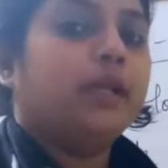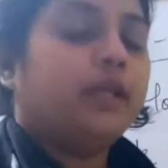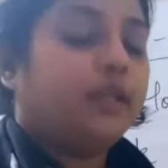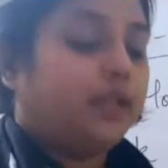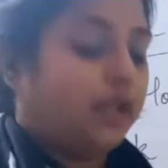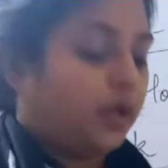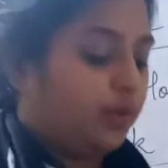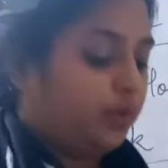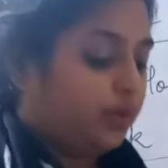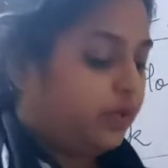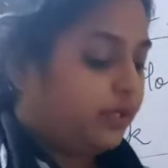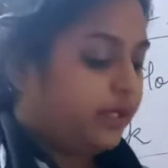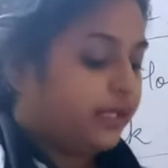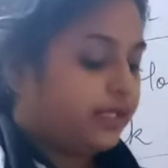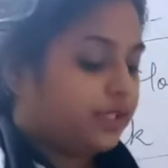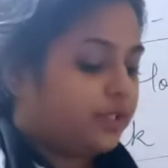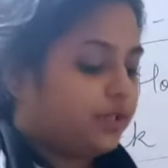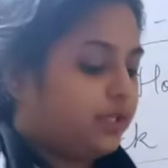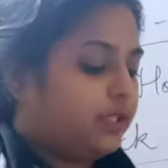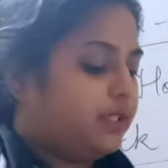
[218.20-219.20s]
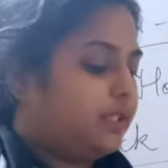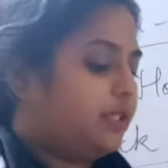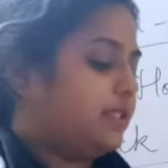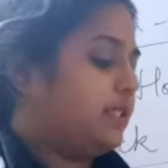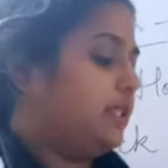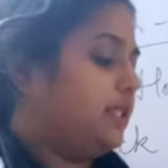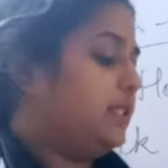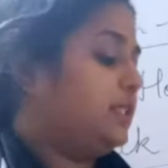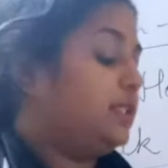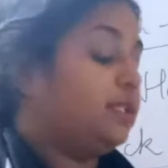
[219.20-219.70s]
now let's read this
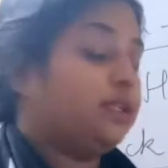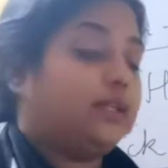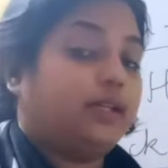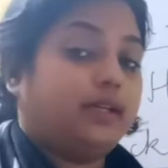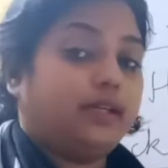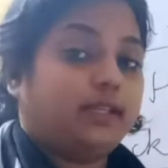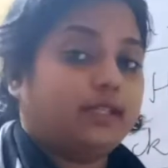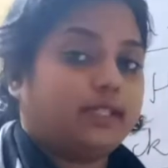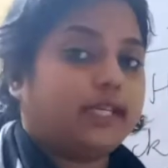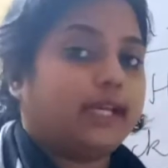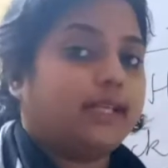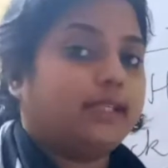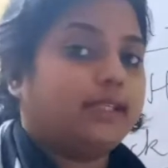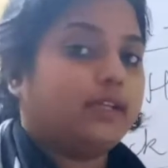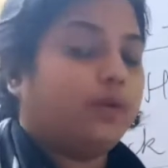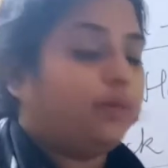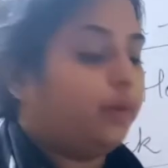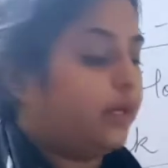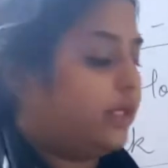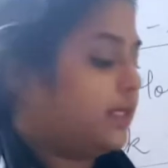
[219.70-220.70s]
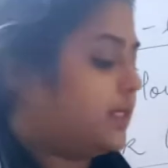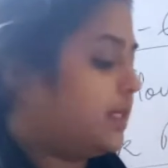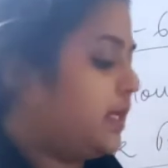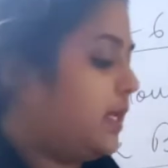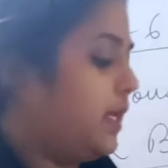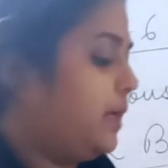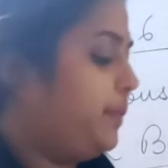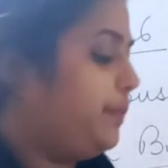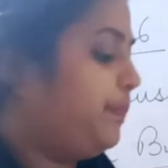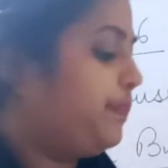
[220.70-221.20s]
uh, stanza once
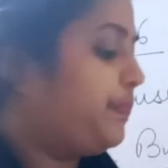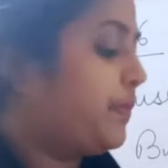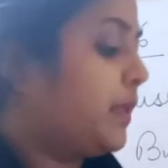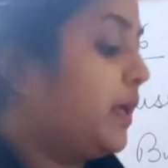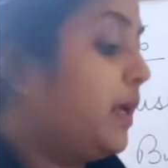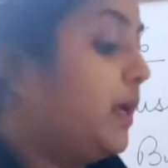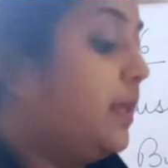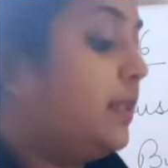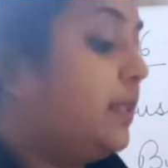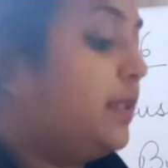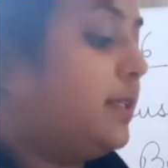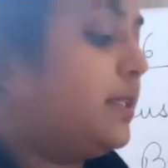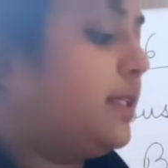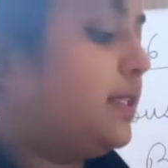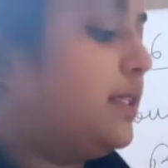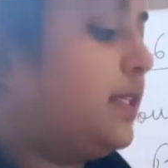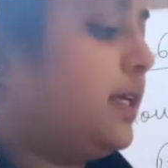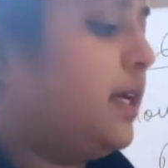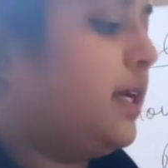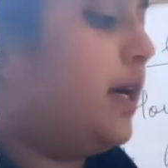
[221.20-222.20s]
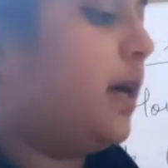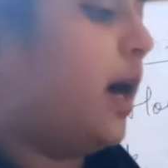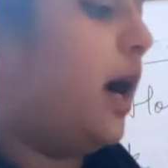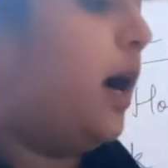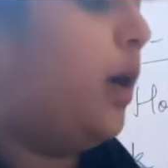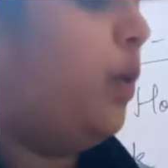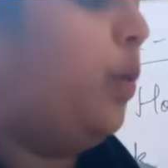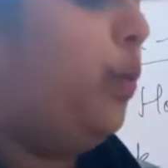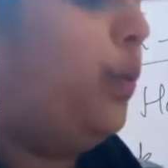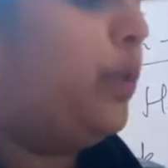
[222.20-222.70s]
again this is the
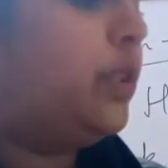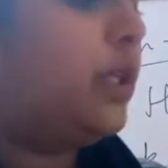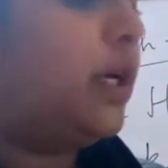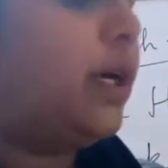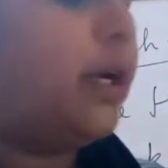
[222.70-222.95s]
cow with the